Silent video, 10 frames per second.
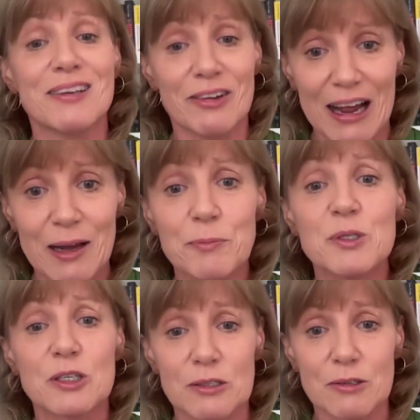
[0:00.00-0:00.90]
You're
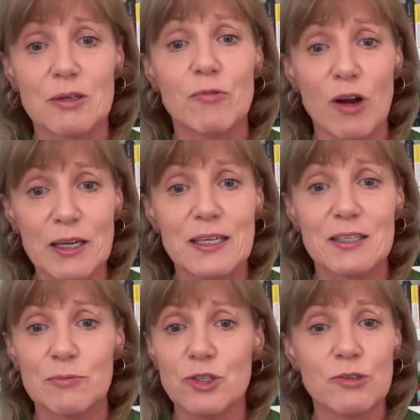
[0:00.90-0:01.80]
absolutely
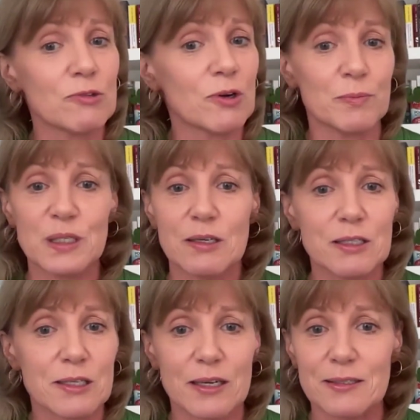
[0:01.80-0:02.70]
right. We should not be
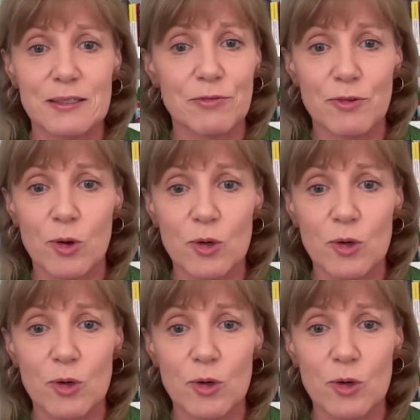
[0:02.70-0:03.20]
dissecting